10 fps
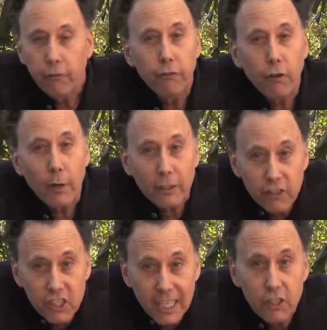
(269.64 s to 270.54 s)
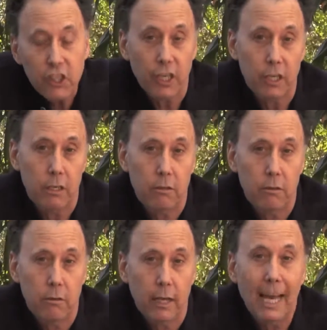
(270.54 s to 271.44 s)
So extinction
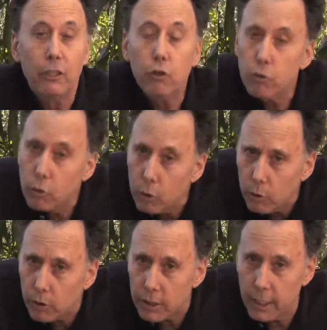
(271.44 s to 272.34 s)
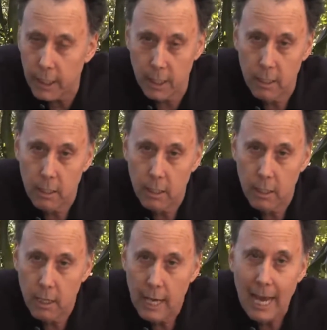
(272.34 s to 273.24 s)
and cruelty
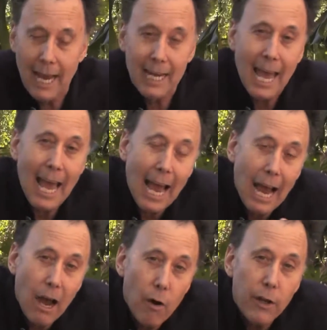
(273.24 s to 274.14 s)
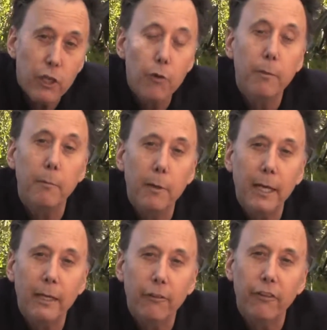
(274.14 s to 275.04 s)
and how human
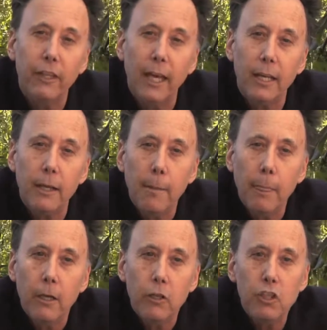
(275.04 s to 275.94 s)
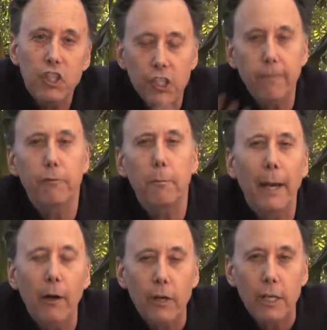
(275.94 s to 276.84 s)
beings can shift
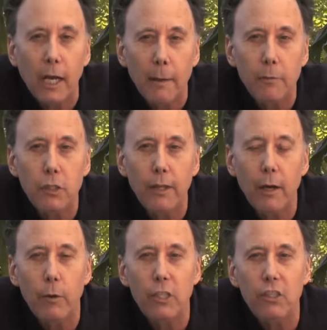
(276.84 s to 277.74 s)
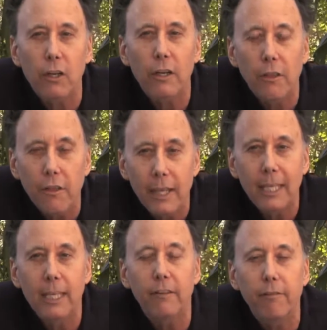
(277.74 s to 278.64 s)
paradigms so that we start
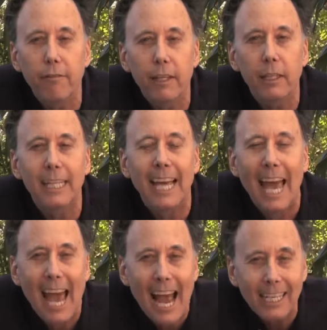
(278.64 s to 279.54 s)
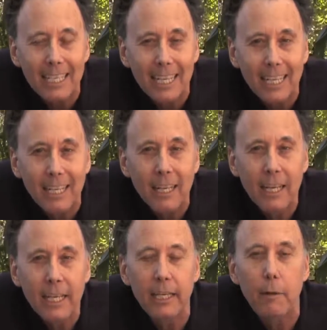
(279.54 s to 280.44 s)
thinking, feeling, acting
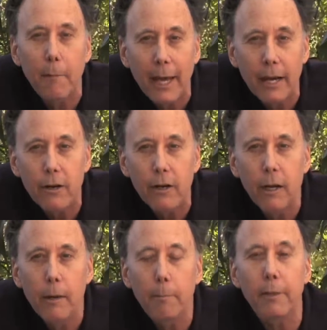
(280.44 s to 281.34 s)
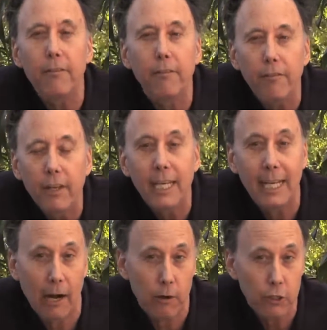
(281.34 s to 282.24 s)
in a manner
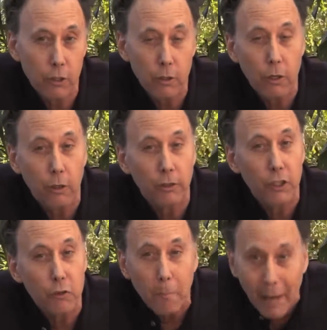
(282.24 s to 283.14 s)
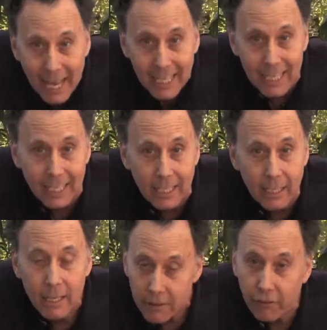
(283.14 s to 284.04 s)
befitting our so-called humanity.
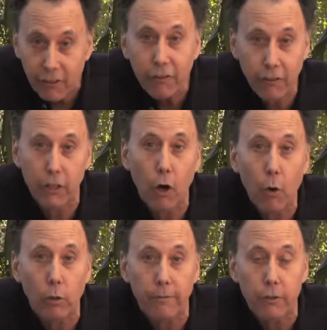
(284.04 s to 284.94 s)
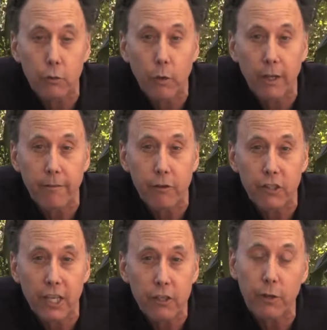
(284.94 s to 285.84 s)
This is the goal of the 21st
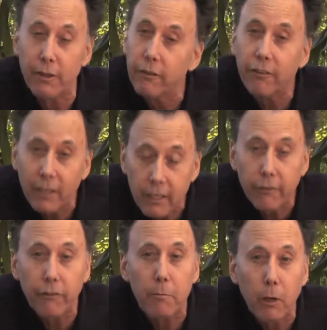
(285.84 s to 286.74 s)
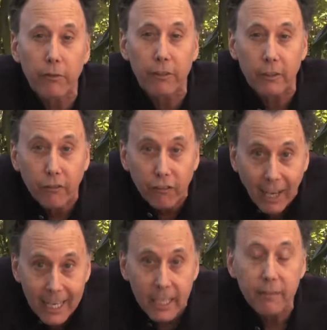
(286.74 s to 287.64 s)
century. This is the most
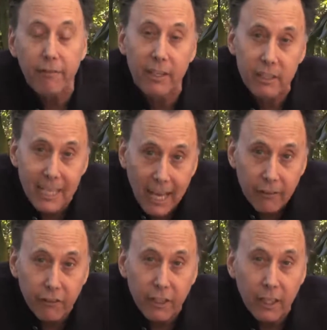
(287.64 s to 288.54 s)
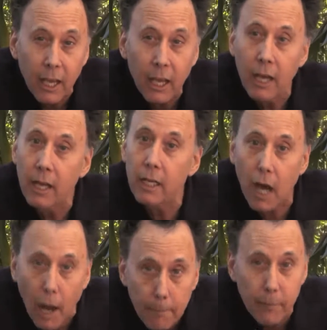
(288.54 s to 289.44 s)
exciting, fantastic,
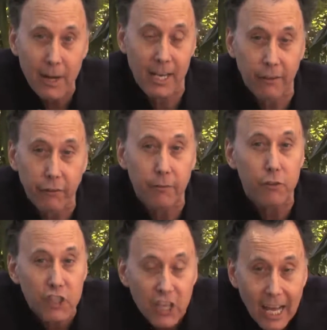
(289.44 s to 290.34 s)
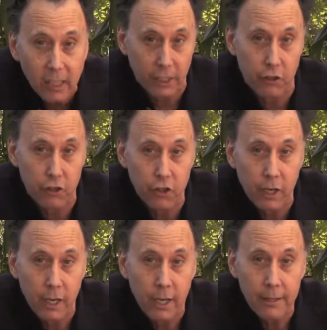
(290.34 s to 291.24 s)
comprehensive challenge
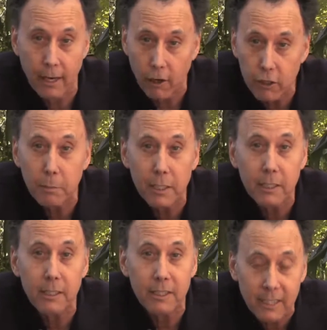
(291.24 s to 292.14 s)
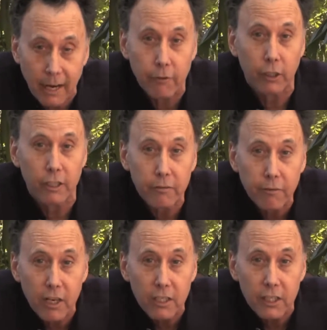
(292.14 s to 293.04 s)
that our species has ever
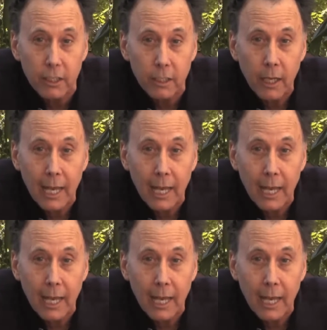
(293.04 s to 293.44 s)
confronted.